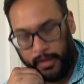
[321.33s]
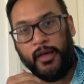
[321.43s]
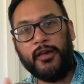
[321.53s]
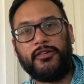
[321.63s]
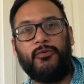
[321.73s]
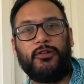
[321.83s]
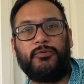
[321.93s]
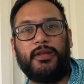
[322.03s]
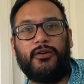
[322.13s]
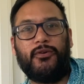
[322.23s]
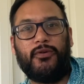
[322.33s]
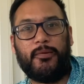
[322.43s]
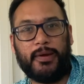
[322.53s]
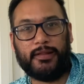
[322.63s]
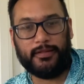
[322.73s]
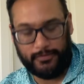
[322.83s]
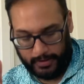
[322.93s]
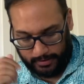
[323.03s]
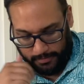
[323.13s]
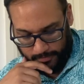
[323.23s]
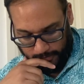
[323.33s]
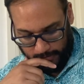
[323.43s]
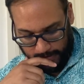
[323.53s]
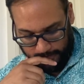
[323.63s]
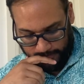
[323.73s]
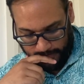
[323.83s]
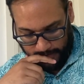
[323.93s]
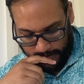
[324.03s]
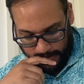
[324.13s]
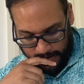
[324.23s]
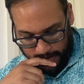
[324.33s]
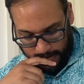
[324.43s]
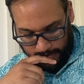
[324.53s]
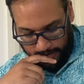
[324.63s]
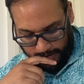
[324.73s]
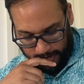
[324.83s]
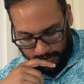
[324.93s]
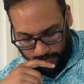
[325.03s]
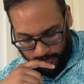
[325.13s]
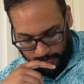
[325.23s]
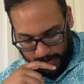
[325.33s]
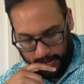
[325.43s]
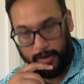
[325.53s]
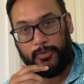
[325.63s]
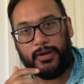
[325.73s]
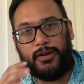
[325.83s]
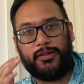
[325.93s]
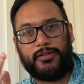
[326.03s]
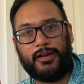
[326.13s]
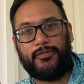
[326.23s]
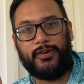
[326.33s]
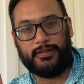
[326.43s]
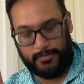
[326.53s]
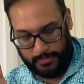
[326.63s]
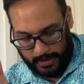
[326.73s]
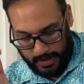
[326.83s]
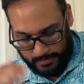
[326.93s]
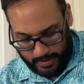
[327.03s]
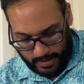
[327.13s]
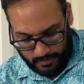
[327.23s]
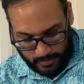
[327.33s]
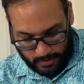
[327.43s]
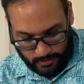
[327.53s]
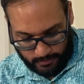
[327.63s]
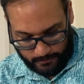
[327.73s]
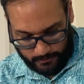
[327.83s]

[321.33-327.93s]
So what do we know about the victims? Well, this is what we know. We know the 6 victims' names here. We've got